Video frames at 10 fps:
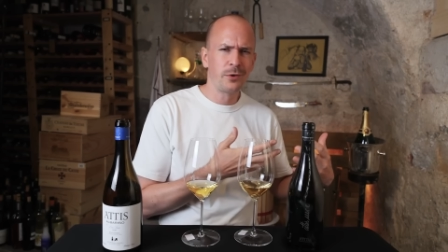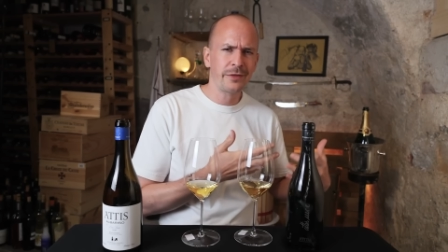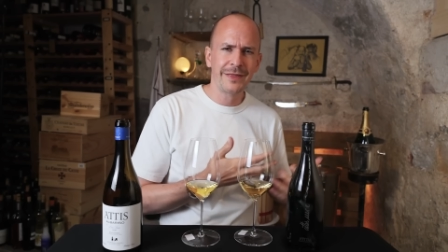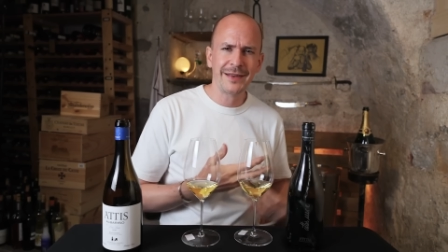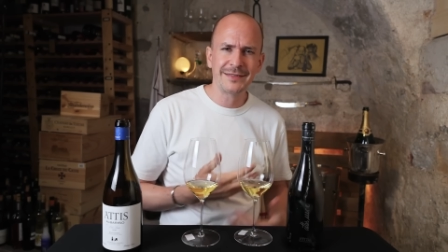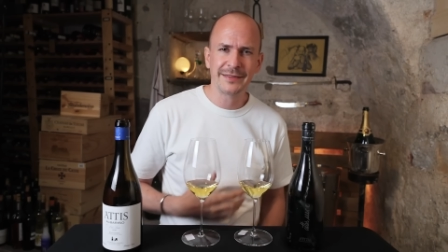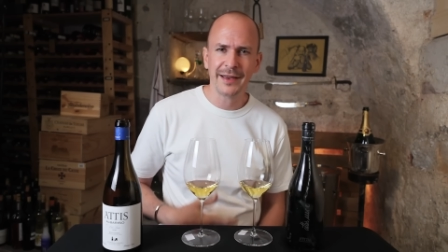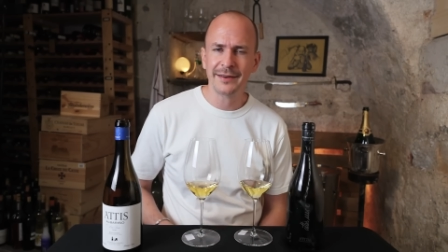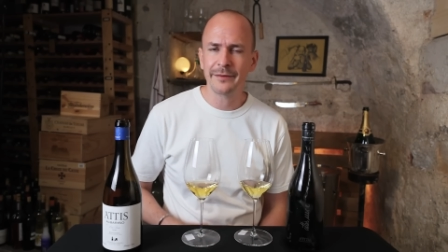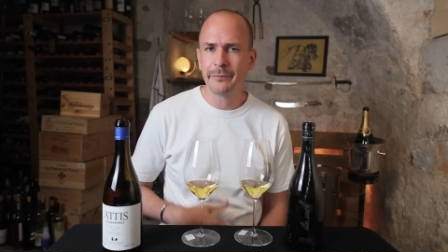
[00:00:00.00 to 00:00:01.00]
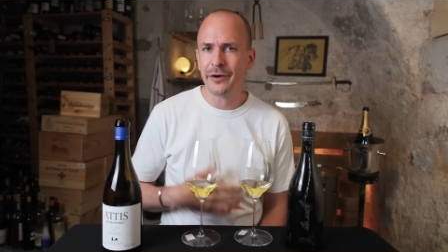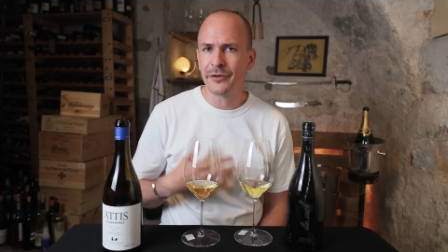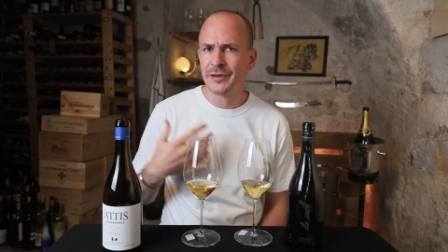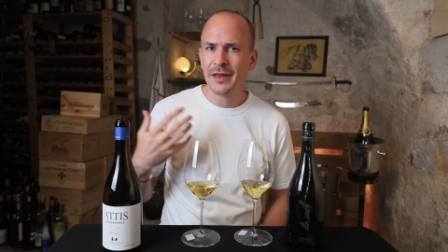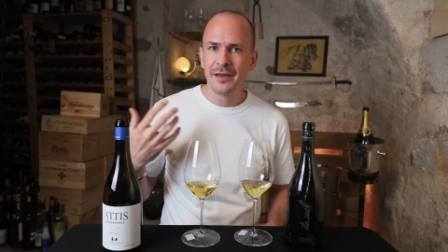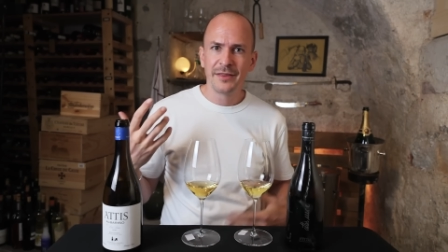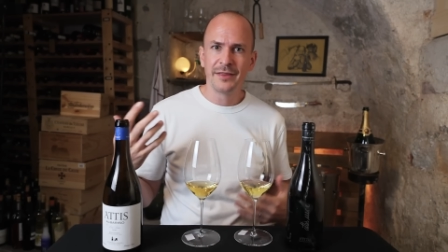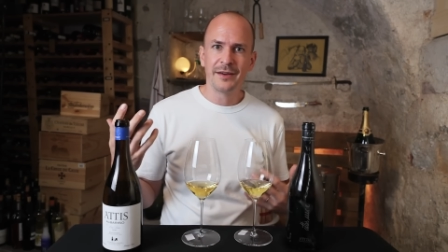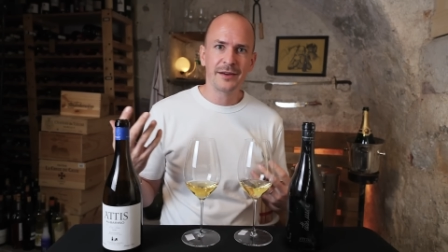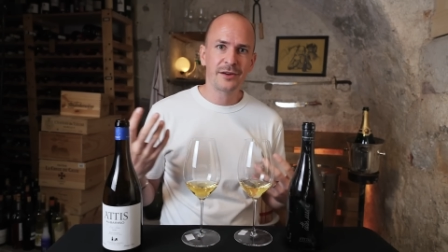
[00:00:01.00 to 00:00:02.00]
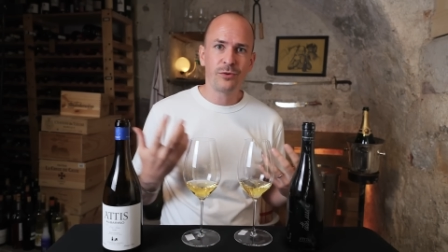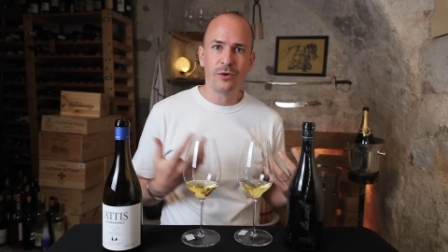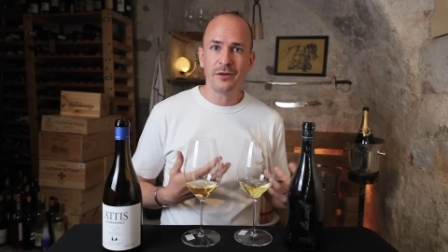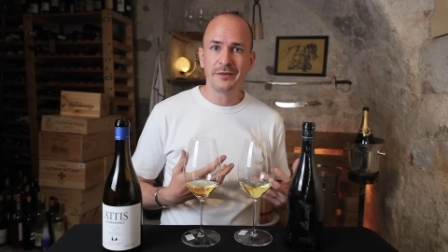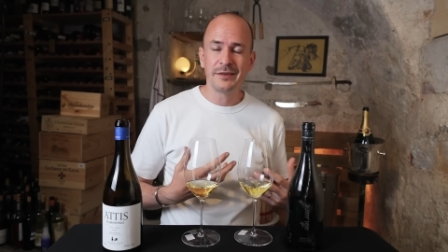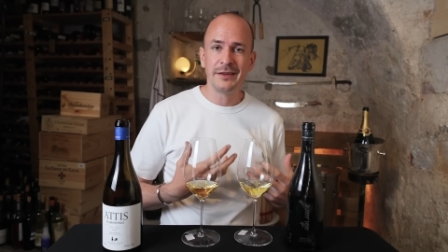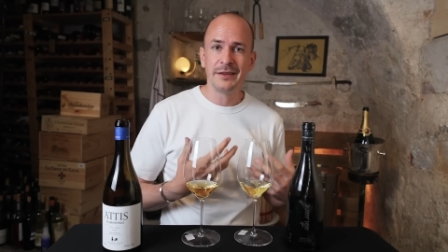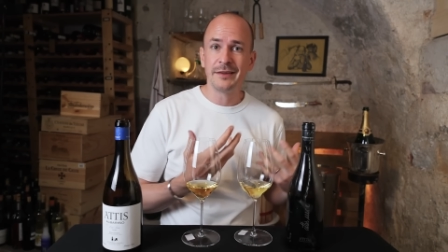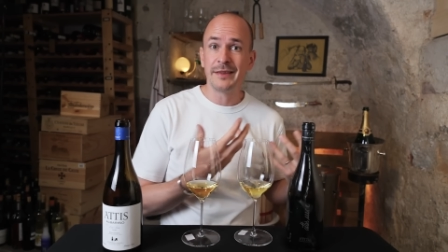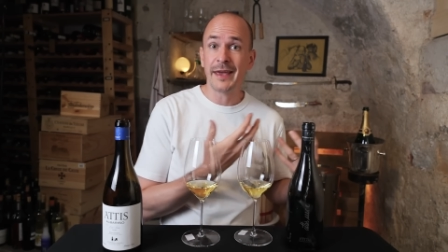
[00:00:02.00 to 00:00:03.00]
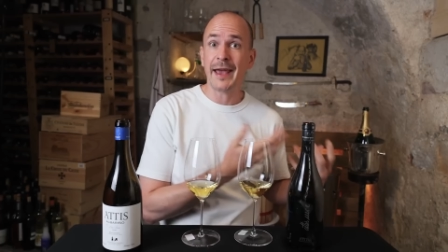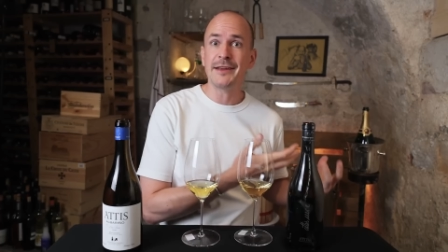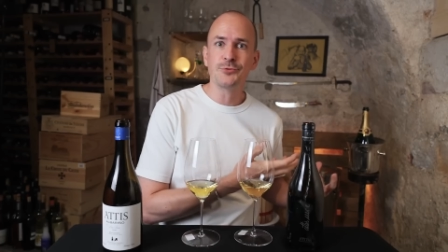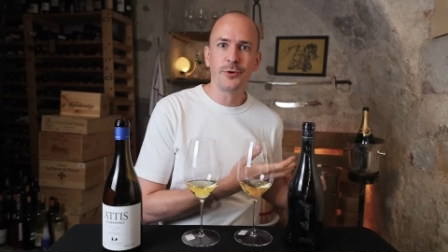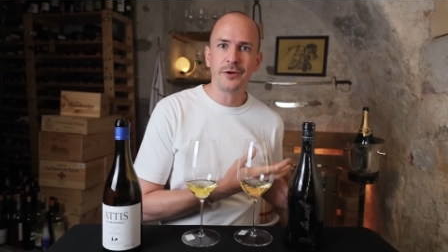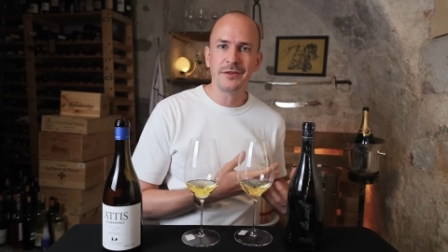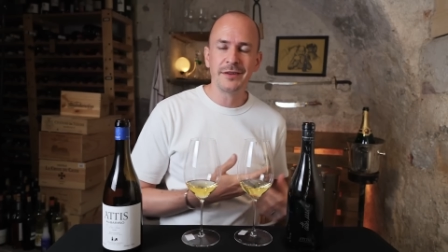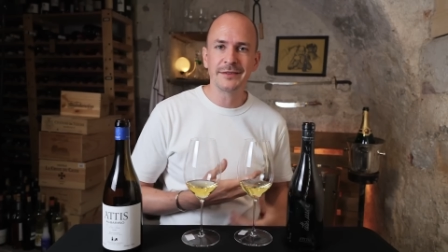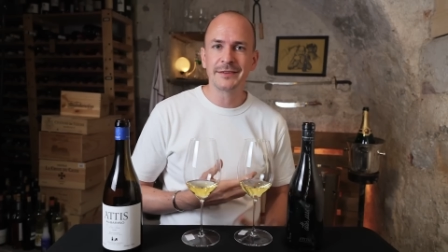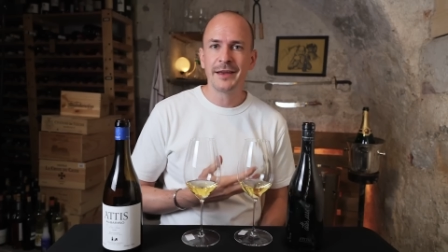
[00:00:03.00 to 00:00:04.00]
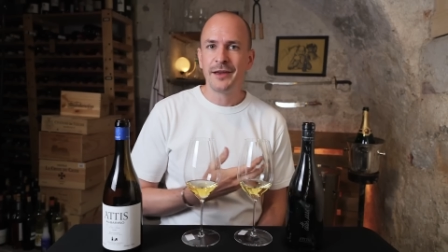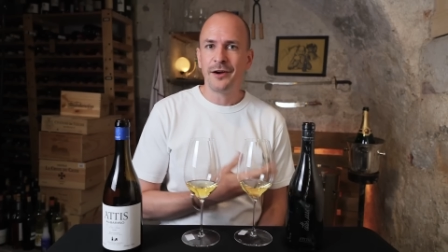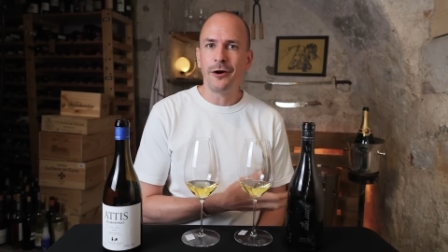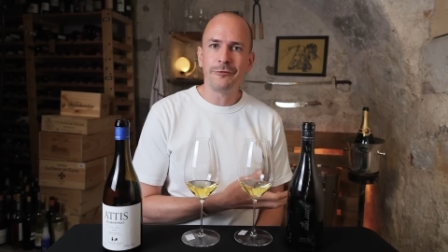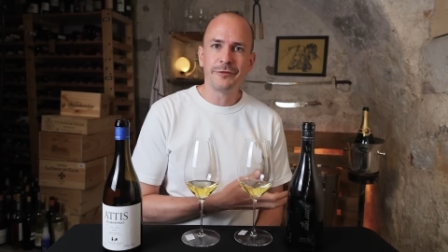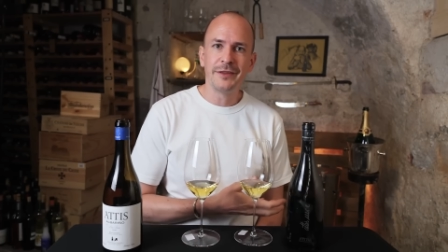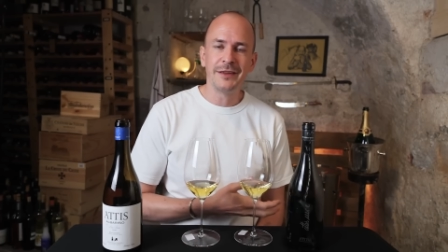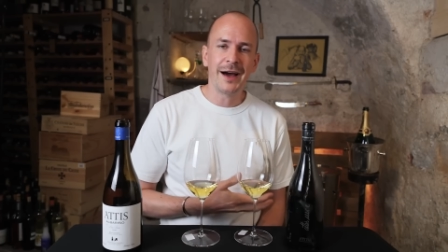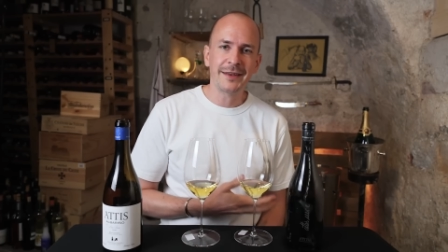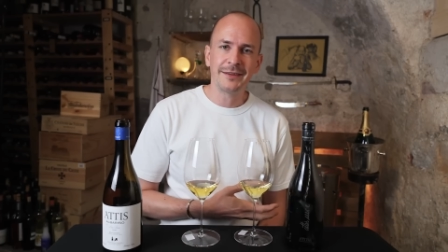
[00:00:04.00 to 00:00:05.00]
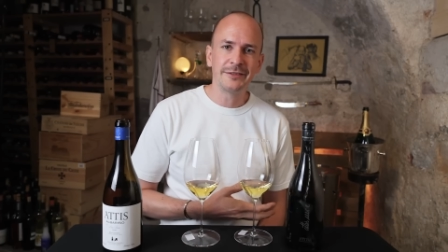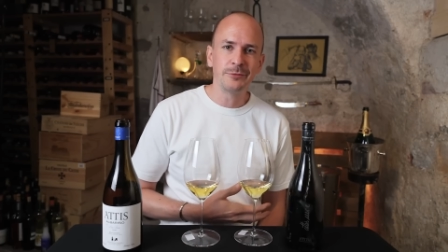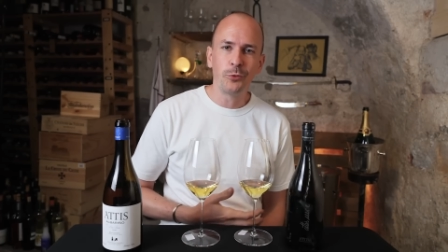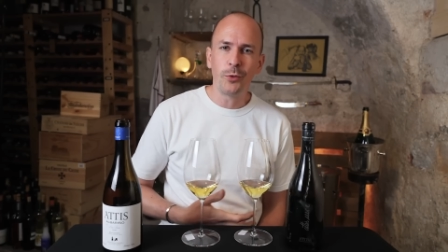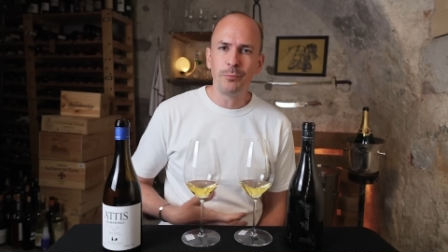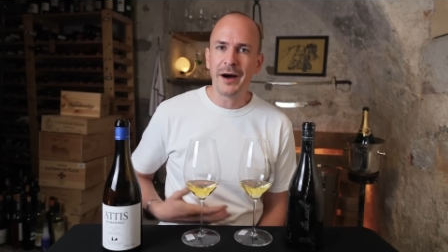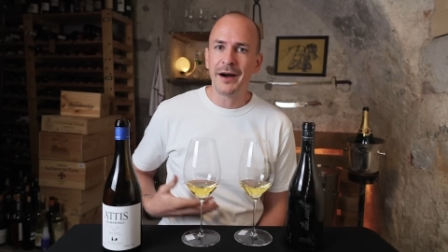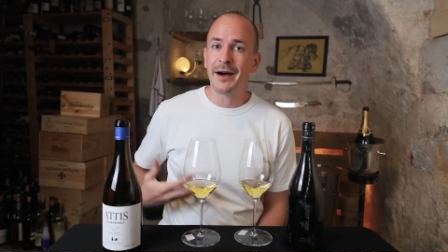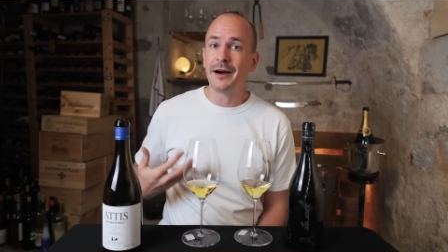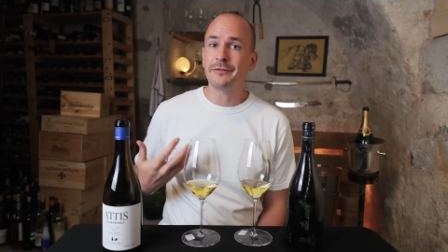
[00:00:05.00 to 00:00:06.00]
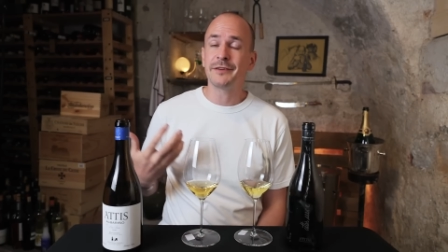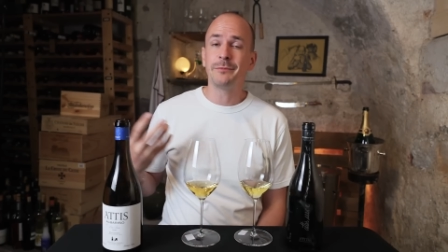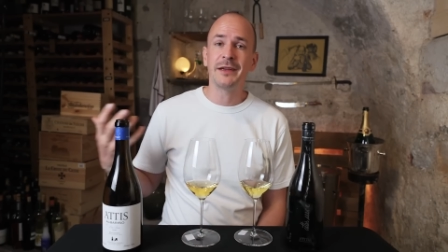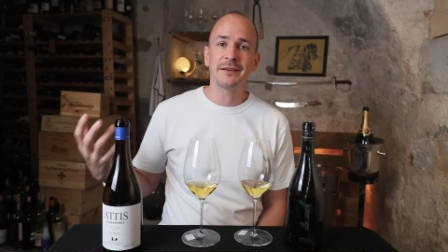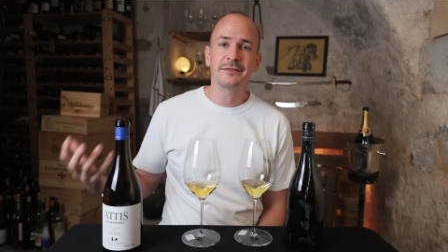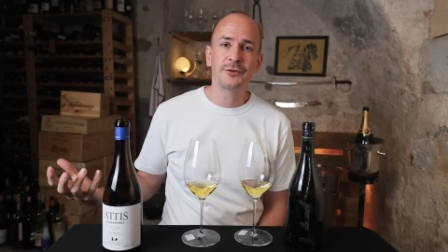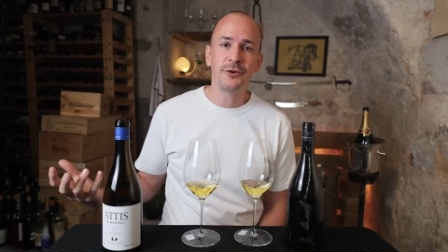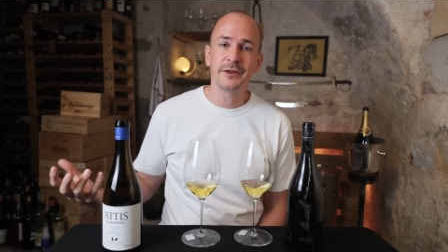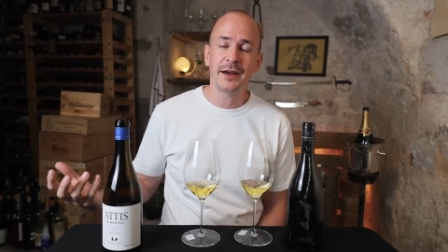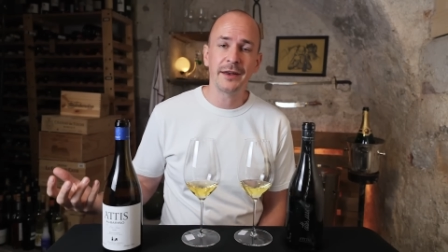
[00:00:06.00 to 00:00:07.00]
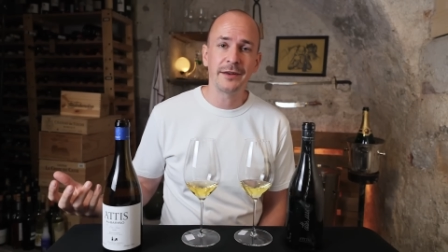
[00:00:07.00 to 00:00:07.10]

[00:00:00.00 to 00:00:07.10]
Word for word: what they said about the quality, the age-worthiness of the Attis Mar after being stored